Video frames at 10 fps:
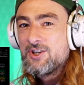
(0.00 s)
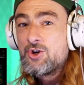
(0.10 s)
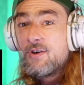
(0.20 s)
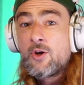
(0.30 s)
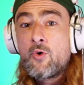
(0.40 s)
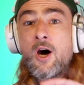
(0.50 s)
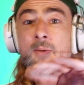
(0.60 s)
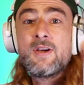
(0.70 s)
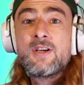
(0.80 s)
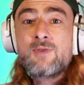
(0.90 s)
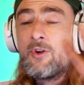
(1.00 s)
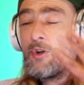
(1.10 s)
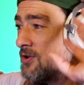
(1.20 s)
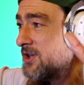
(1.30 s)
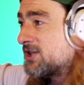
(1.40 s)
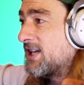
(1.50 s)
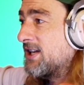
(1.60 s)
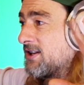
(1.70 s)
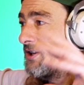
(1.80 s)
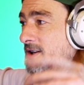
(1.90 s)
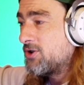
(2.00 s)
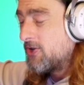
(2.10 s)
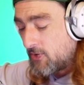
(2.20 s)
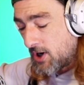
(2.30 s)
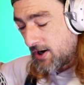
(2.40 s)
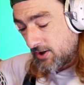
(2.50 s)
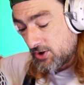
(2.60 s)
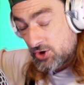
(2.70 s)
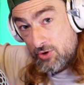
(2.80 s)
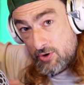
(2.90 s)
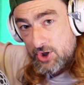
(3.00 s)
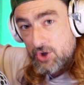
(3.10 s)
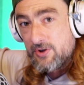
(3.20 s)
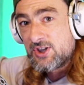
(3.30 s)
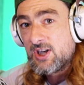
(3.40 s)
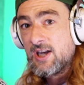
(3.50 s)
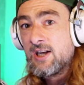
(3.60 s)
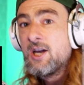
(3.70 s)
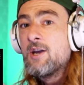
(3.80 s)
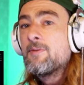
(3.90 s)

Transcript: During the quiet bit as well, not during the singing. You know, during the quiet, I done screwed it during the singing,